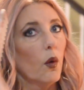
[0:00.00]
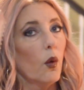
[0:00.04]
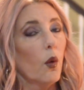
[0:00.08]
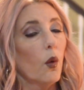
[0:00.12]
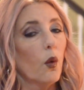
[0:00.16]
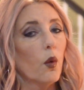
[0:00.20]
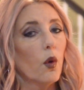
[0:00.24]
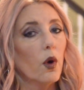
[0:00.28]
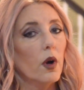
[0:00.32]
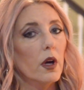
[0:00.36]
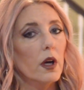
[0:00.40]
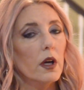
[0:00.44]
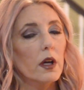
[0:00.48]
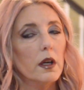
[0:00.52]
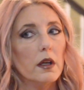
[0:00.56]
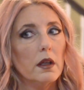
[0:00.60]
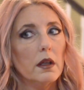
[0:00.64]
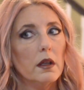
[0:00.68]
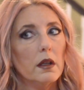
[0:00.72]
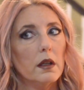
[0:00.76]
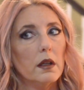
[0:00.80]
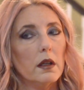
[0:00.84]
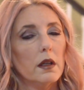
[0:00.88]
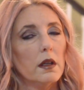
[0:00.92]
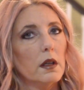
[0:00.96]
Or
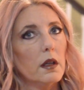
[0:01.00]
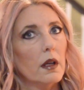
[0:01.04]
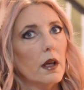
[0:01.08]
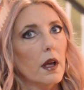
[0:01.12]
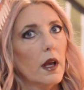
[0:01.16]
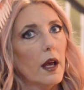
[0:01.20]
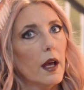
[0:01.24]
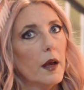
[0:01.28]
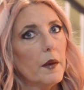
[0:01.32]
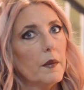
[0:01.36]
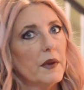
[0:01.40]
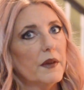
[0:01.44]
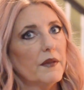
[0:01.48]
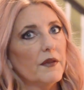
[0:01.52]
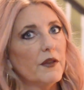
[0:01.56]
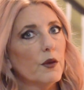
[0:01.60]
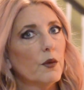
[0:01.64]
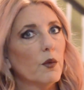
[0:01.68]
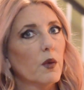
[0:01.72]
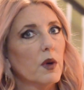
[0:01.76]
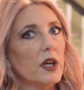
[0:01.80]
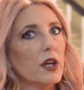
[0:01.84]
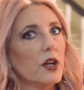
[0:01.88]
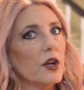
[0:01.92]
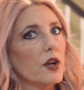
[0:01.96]
if you
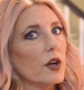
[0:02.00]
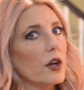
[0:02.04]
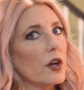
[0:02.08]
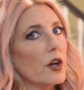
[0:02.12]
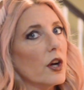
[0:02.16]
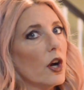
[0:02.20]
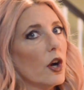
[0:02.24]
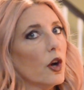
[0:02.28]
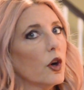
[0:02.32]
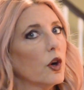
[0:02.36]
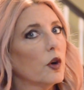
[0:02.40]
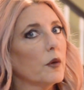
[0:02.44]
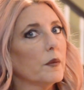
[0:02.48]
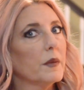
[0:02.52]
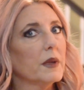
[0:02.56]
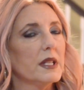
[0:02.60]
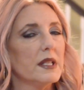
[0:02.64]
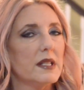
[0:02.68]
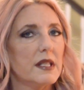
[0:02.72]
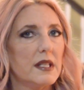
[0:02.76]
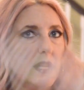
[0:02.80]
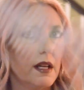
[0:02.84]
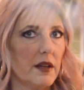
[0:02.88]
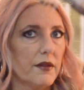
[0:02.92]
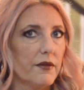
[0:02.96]
want to comb,
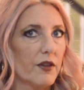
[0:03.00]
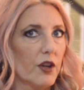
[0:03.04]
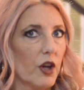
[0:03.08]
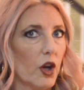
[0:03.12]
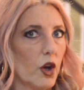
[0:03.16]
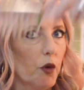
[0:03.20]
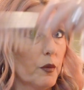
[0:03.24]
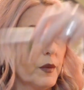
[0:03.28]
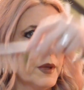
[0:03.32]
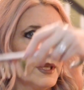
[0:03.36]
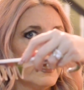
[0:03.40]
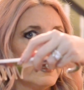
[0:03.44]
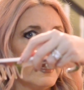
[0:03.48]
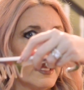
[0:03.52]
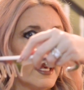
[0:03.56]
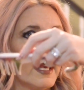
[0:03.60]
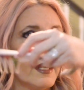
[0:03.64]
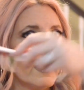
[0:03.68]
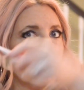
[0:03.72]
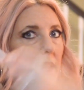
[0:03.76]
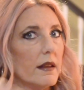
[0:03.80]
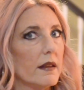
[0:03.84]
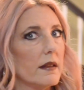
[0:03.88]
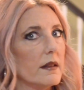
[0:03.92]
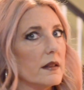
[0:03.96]
instead of combing
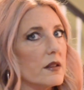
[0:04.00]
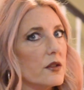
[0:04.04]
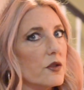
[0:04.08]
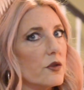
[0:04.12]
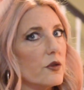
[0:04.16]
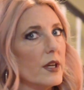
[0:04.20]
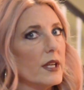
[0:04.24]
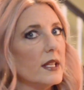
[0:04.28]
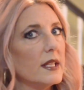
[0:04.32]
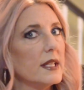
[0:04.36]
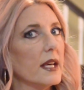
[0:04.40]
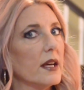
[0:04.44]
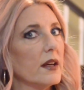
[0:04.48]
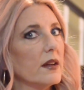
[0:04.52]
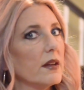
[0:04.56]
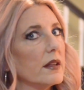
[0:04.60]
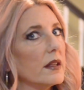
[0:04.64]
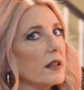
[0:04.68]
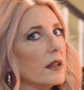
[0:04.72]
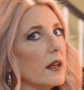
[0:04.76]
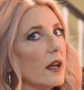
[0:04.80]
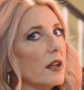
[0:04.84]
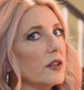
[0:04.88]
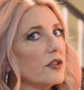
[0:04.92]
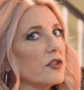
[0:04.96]
like straight down,
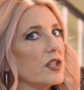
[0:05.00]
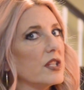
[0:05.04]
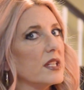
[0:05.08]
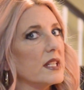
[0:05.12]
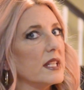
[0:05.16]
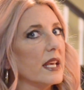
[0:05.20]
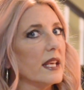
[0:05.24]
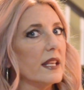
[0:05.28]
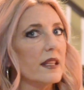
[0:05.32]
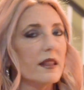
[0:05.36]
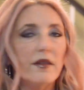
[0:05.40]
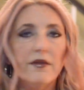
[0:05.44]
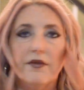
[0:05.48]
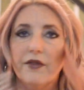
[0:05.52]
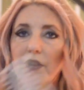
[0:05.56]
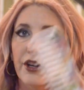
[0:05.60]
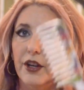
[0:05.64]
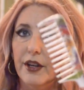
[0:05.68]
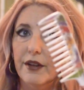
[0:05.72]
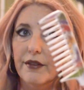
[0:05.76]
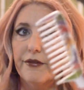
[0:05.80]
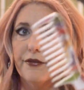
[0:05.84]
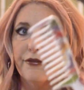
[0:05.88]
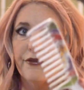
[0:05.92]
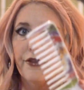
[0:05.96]
I'll just take the
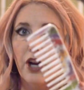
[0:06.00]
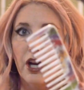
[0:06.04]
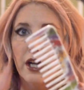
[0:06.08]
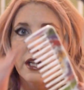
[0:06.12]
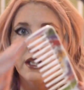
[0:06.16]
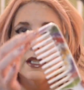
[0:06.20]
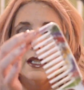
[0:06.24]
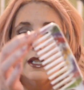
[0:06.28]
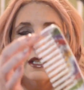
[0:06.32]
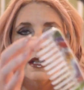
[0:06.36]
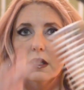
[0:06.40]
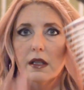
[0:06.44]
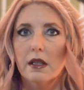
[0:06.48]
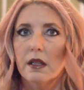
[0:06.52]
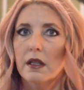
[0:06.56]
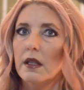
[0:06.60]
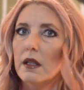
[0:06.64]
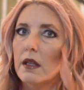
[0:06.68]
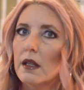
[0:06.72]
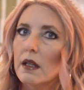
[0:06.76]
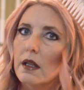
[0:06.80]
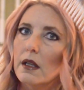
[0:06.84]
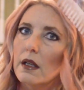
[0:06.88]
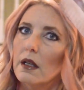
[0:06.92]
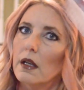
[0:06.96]
very front
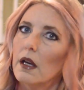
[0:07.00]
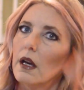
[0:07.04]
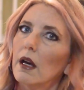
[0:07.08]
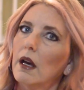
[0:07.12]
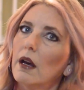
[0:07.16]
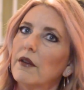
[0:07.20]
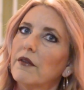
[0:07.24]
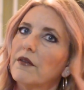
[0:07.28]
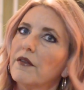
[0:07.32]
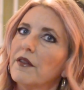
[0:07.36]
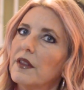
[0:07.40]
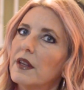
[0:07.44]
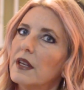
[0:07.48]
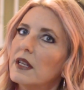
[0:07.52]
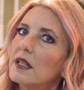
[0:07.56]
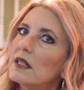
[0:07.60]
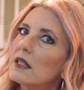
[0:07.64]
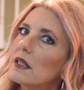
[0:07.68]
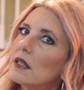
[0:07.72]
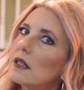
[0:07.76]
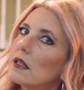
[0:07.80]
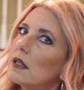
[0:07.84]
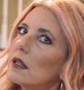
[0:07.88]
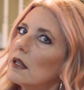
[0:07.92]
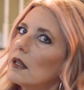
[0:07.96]
of
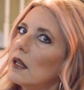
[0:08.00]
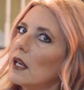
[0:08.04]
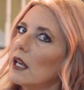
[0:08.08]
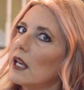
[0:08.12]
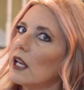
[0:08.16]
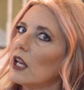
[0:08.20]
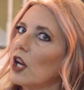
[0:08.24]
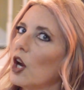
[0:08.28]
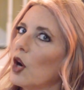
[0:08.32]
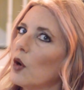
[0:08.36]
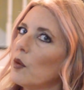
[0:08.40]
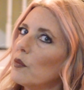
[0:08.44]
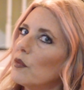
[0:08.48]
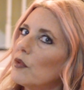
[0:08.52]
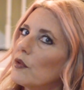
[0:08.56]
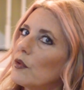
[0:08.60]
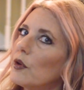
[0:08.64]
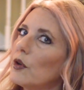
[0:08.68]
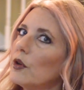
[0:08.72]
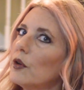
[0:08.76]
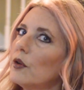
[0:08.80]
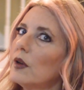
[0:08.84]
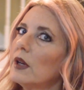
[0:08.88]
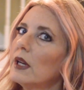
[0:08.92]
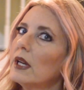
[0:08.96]
this and comb
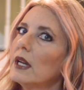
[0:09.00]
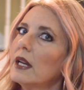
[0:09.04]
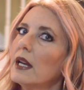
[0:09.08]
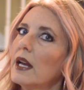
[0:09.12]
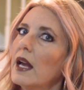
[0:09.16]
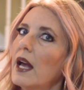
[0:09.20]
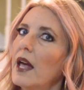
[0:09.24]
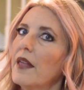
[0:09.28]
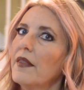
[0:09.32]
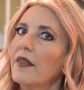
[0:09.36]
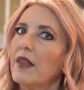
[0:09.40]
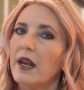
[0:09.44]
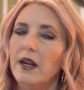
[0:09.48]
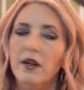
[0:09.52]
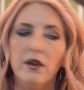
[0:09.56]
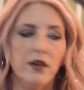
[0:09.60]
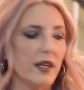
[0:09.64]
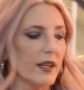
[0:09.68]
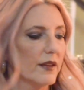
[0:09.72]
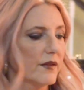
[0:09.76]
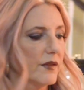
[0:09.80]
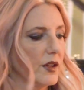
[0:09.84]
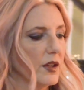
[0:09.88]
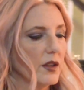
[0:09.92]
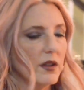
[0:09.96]
through, and that'll
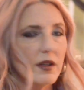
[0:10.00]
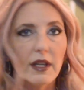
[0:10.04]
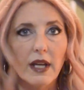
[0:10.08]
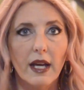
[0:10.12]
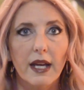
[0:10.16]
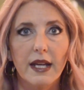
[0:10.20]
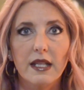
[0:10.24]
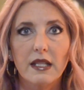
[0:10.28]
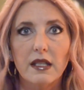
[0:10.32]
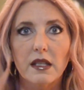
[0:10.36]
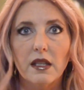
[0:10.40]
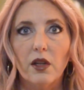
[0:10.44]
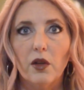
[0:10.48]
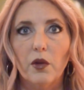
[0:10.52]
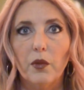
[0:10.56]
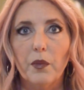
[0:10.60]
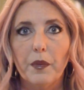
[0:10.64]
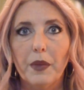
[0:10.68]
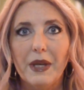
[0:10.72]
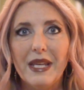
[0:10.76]
give you a nice little